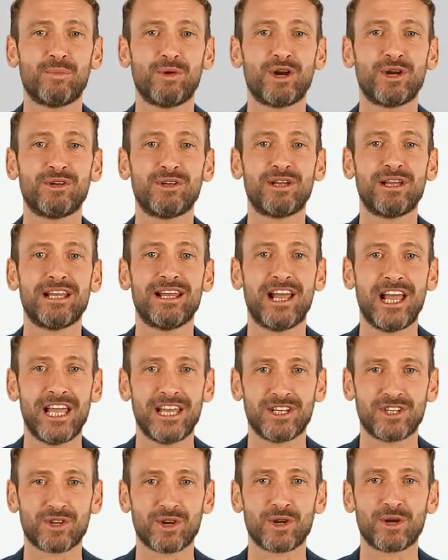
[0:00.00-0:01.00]
when you click
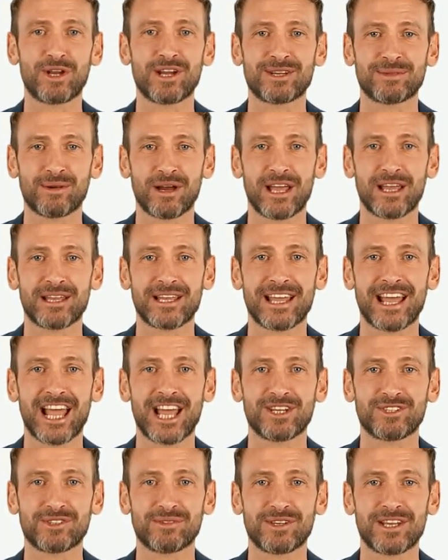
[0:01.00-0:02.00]
on the corresponding
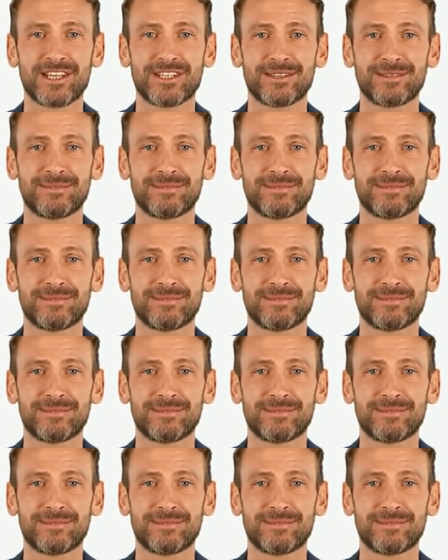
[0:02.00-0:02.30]
attribute.